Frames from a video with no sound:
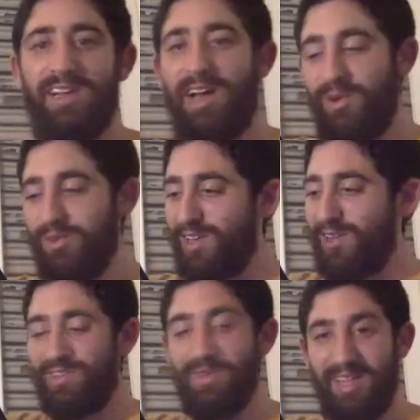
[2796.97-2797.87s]
I would
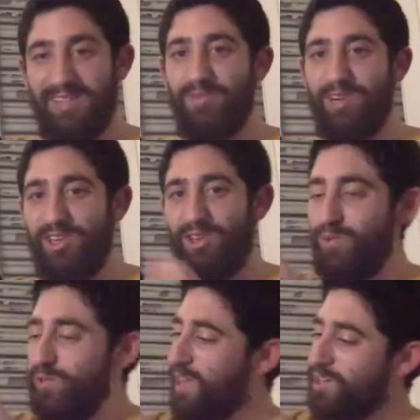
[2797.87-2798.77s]
say it's pretty
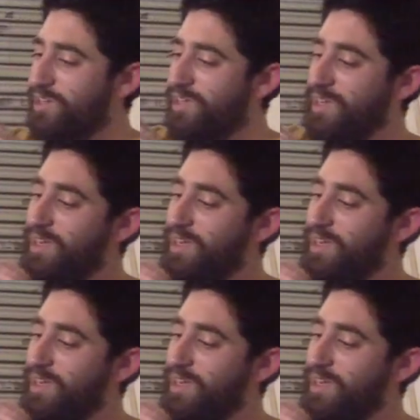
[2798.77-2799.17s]
huge actually.